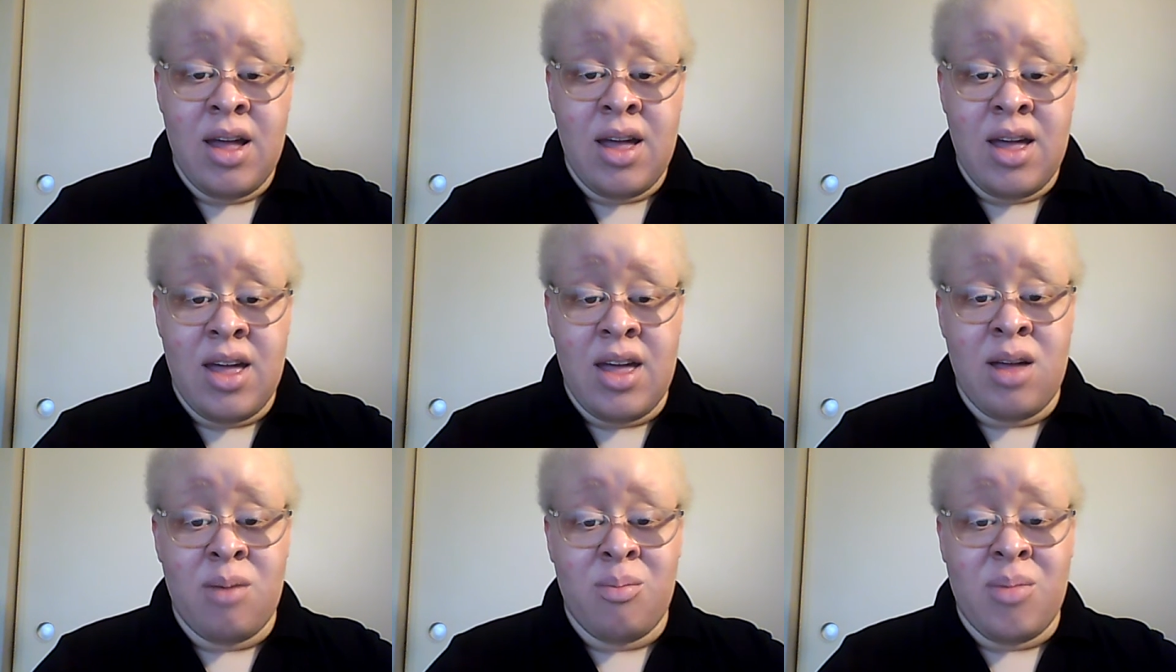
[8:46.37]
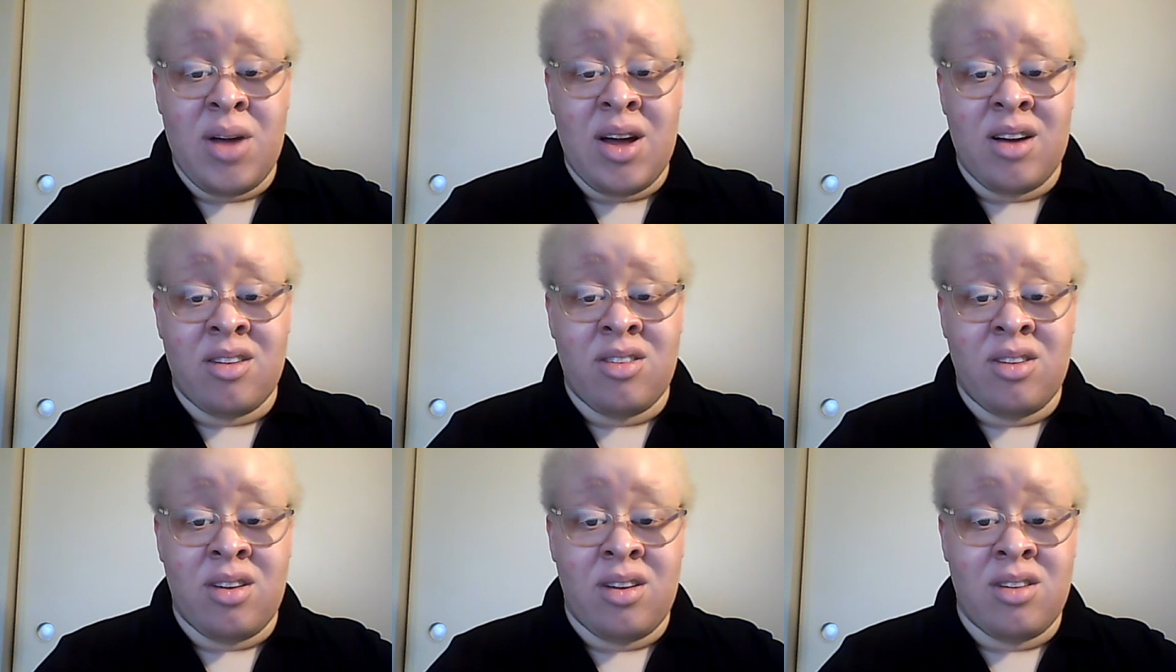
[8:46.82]

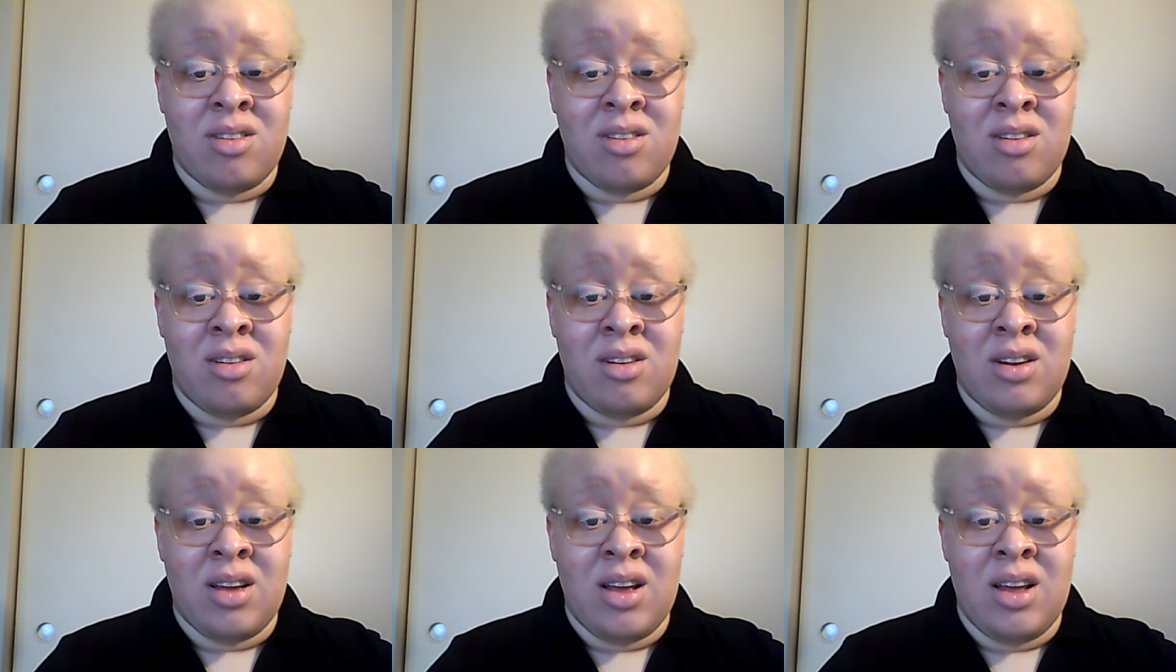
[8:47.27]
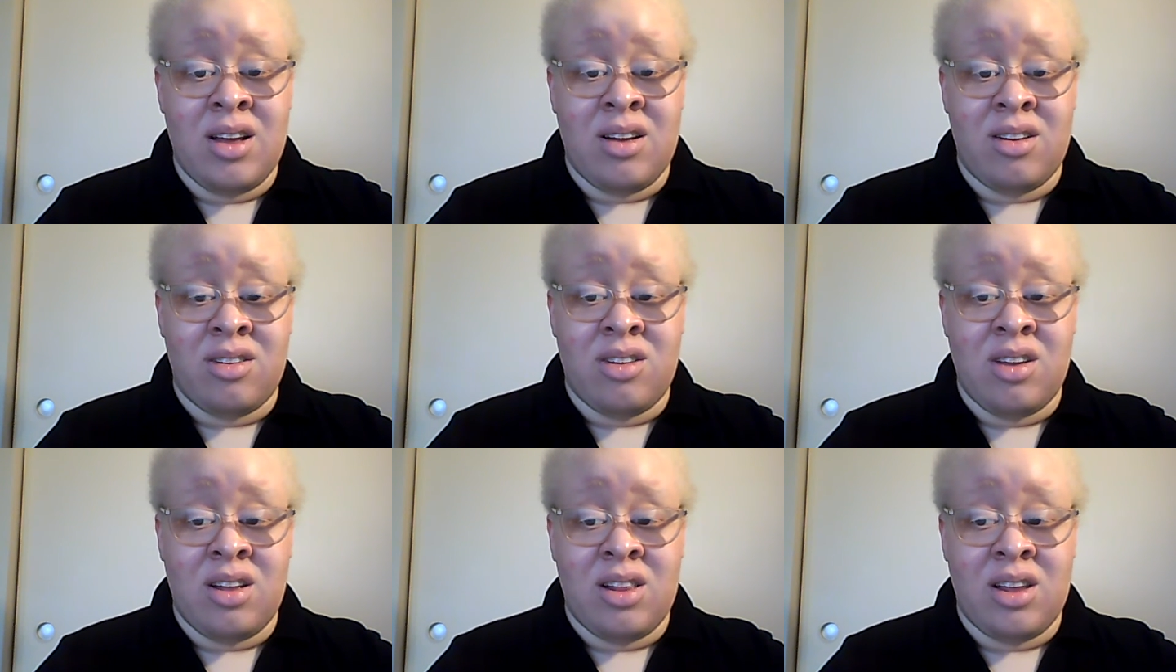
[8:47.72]
Inbox us on
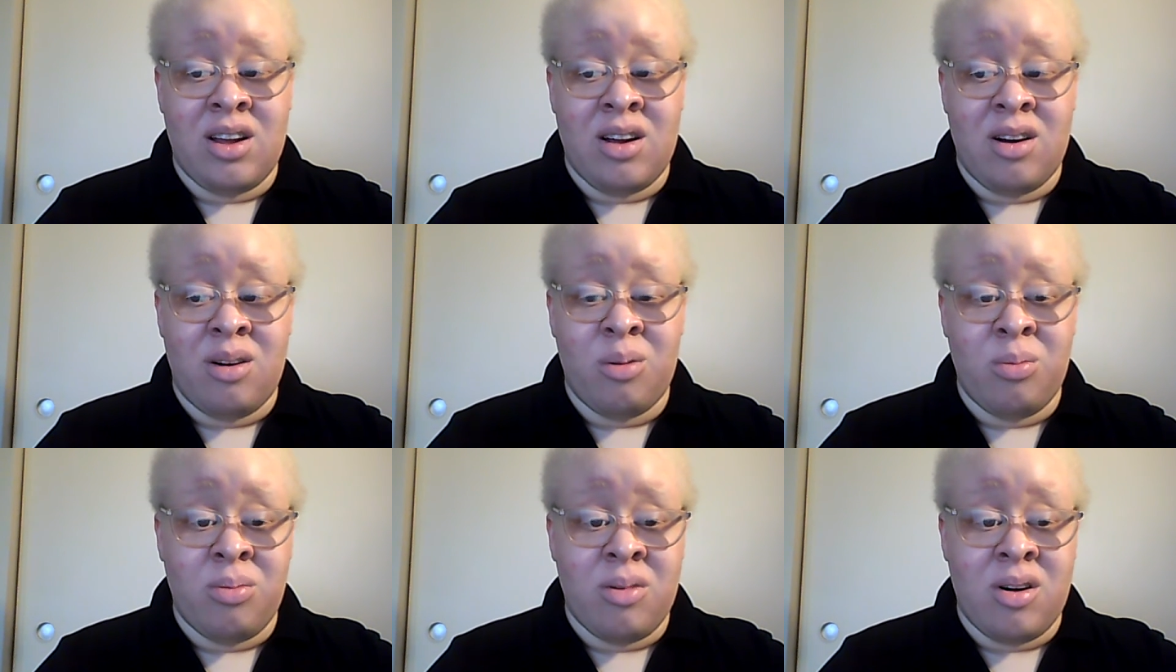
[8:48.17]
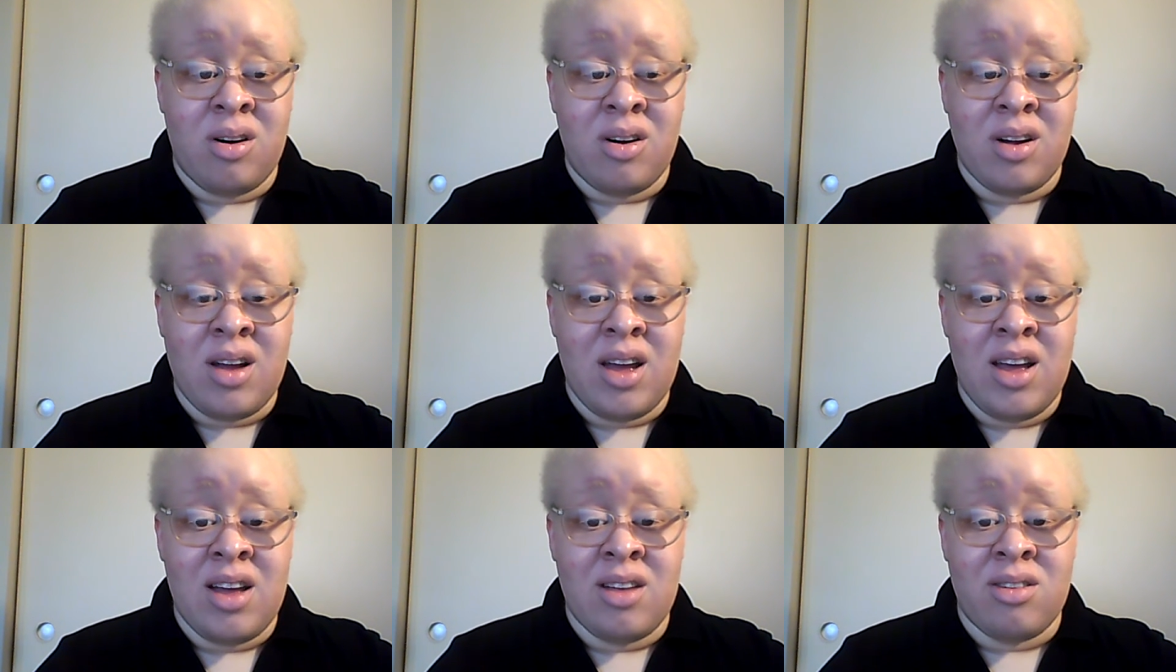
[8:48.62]
Eagles Healing Hope
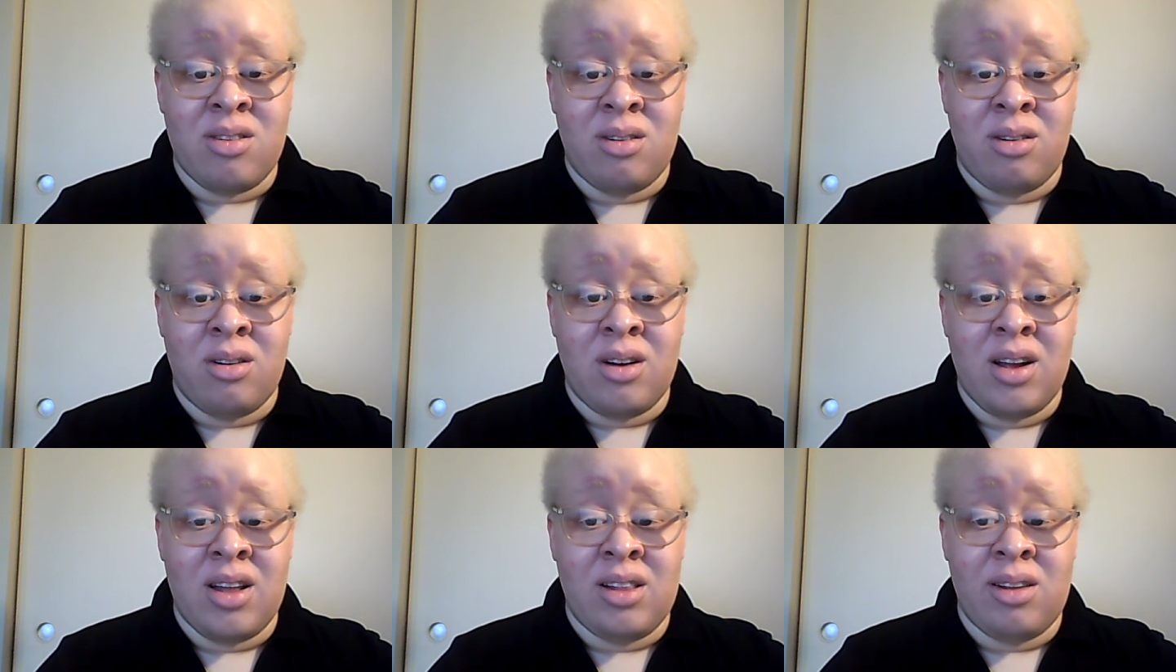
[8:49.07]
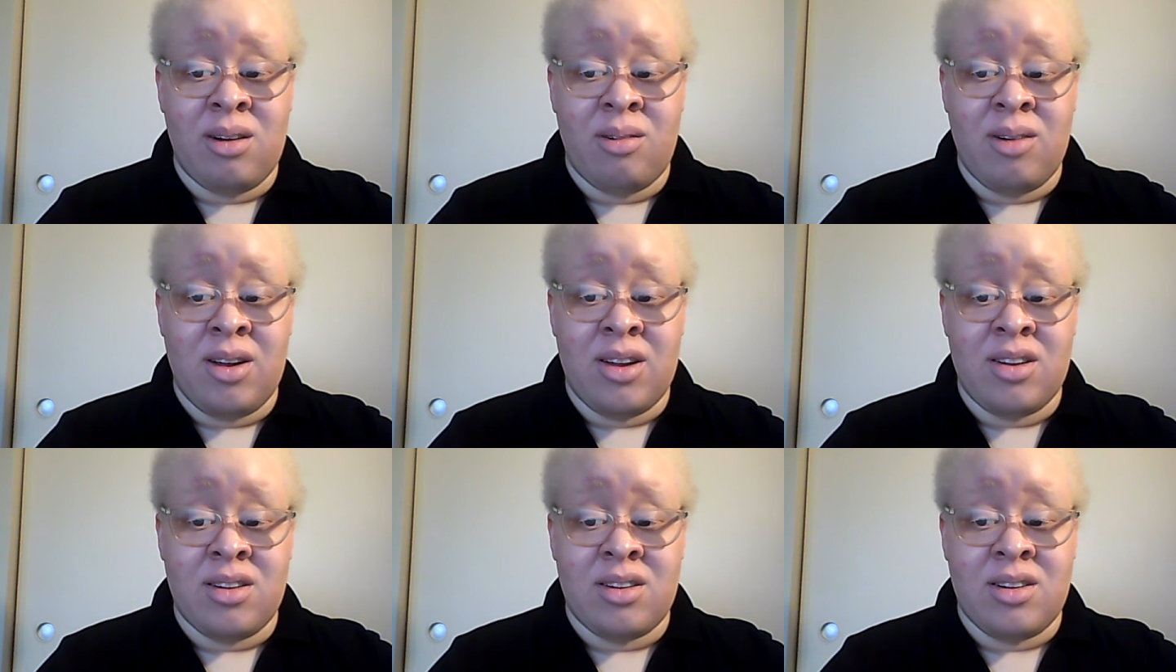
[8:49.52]
Broadcast or Healing
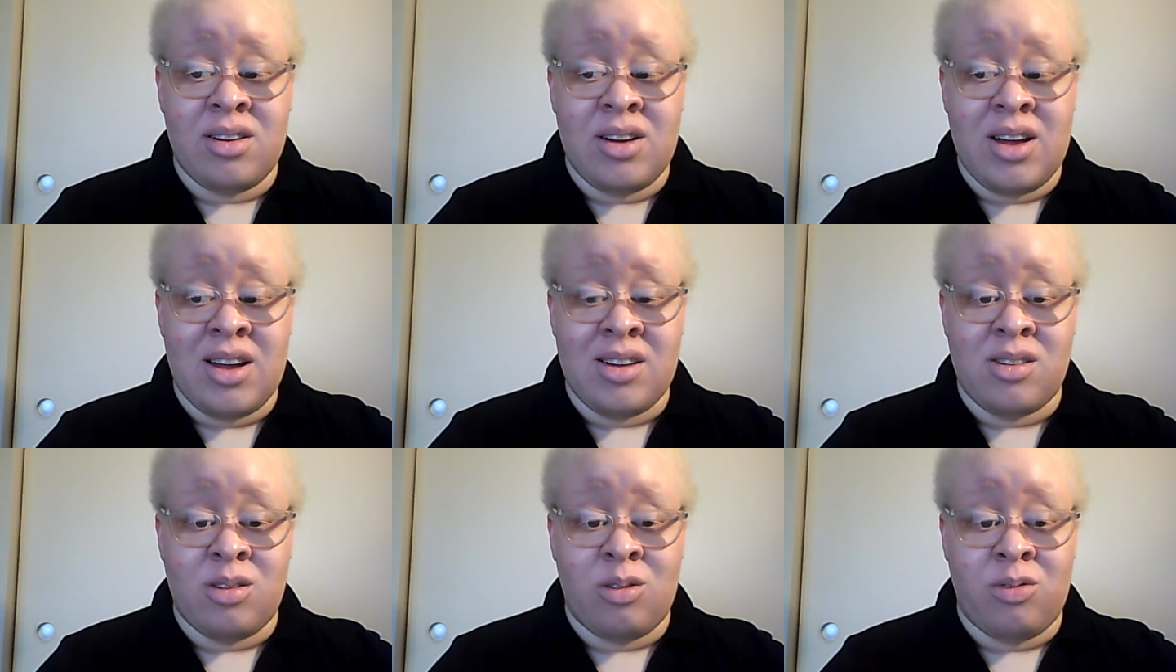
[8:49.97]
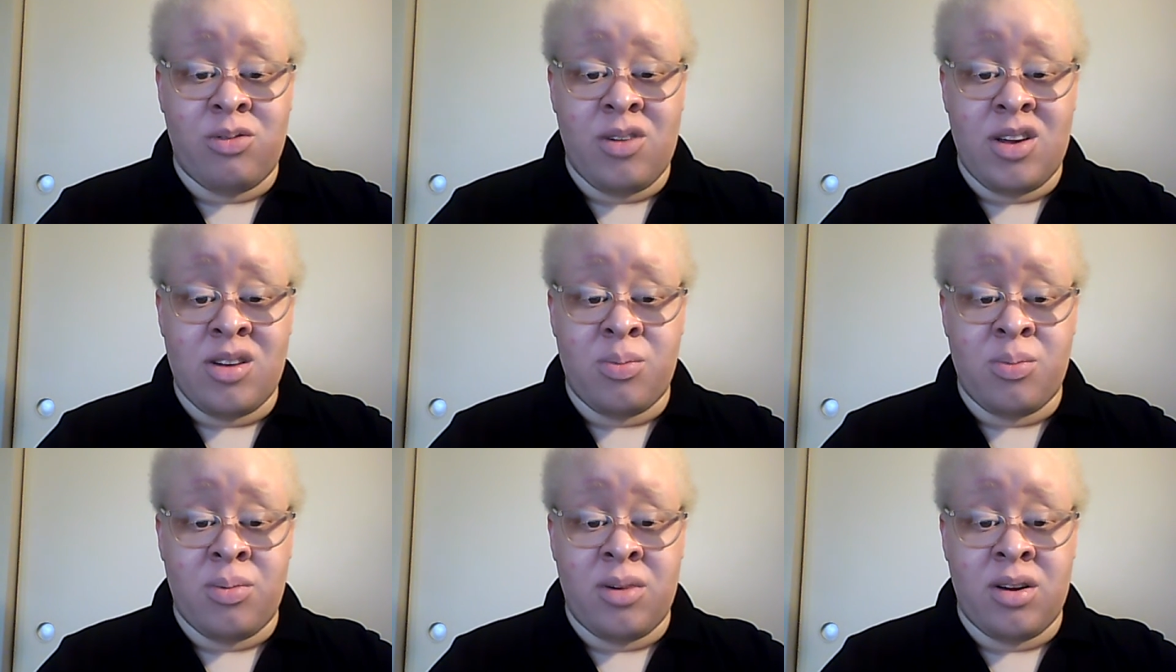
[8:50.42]
Wings International
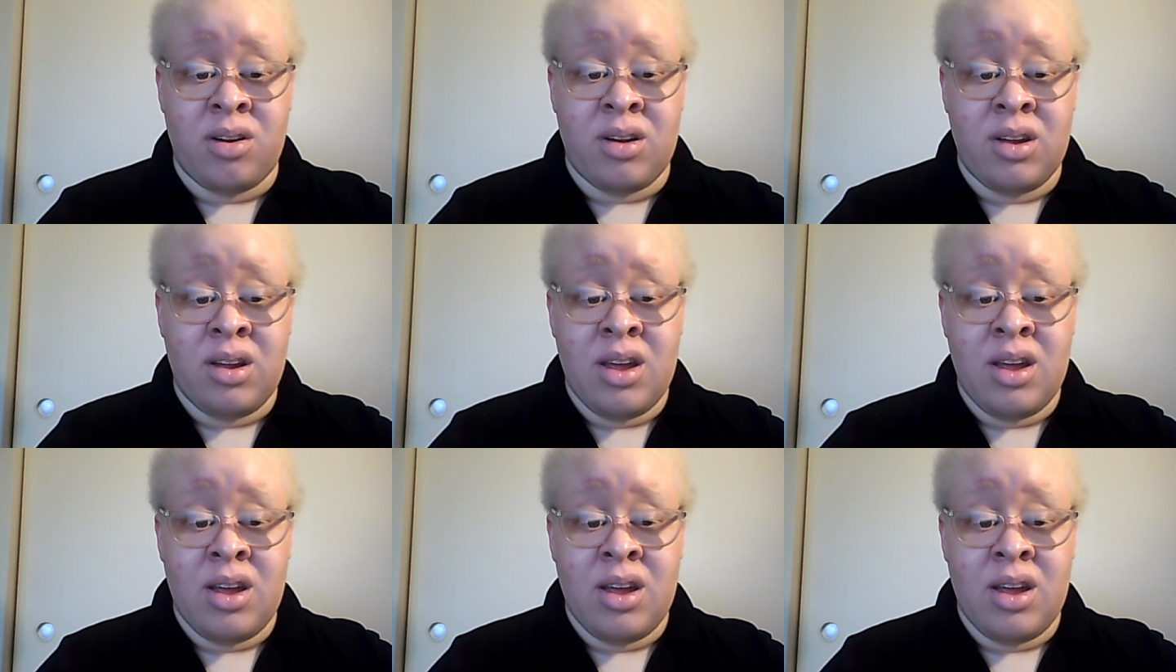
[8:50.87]
Facebook